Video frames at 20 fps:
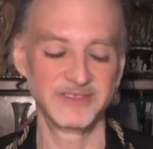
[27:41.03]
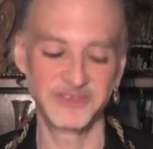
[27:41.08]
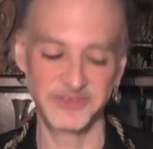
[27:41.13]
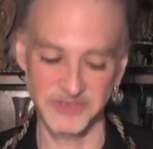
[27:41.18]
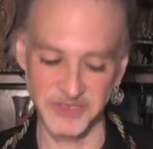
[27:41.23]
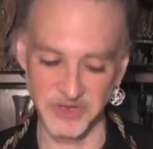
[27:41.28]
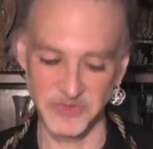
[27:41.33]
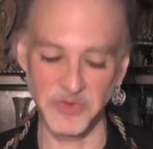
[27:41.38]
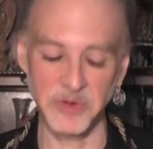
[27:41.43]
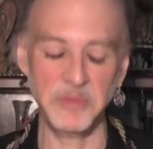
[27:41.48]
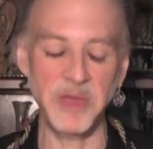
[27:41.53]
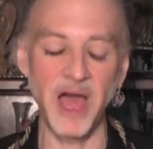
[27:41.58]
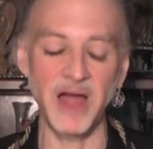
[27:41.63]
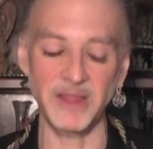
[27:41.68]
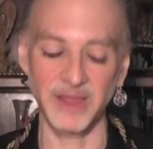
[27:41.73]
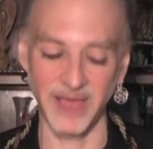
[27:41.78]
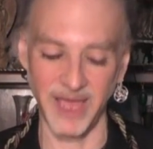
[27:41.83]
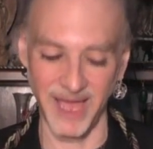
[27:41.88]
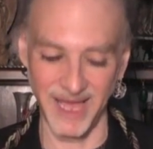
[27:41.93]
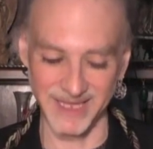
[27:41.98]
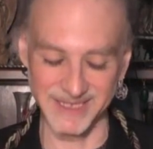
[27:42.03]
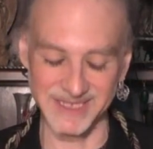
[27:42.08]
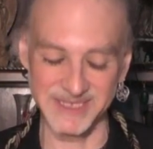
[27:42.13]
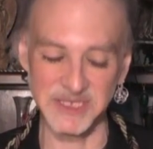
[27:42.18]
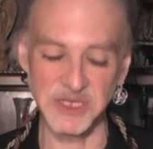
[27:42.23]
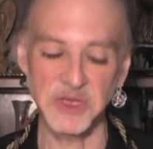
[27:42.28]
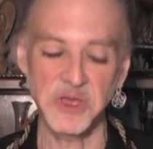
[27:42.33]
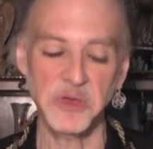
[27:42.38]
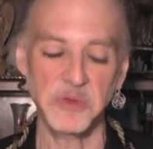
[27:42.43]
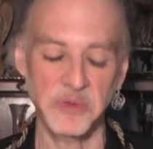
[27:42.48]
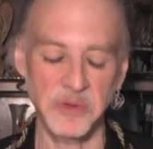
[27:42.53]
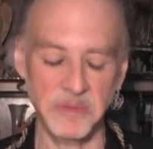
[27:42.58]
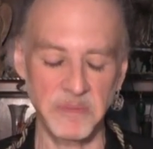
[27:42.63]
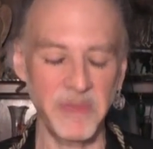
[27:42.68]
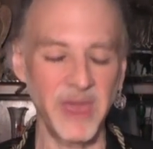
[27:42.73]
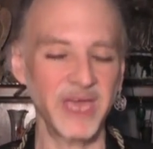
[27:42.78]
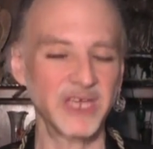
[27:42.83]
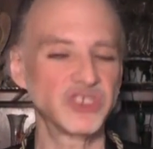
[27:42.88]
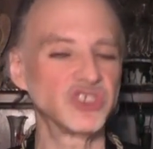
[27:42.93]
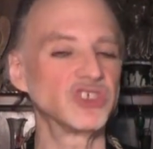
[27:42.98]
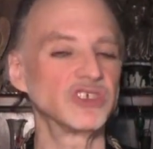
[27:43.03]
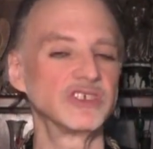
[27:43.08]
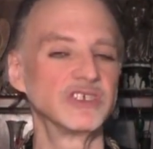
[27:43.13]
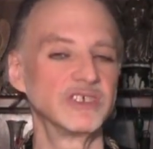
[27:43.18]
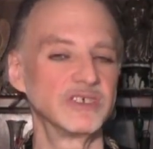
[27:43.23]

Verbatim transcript: You can rebel against, but make sure